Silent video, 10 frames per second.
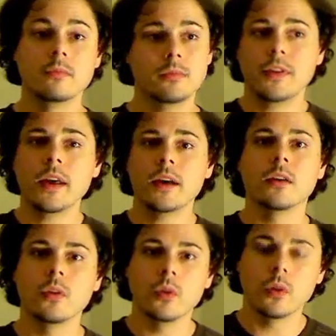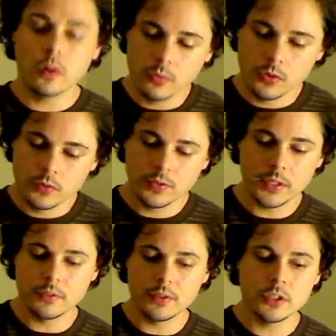fail or move
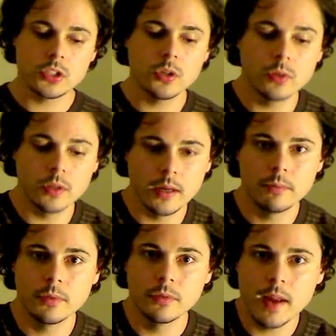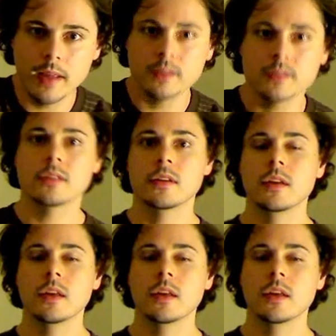very, very slowly up the ranks.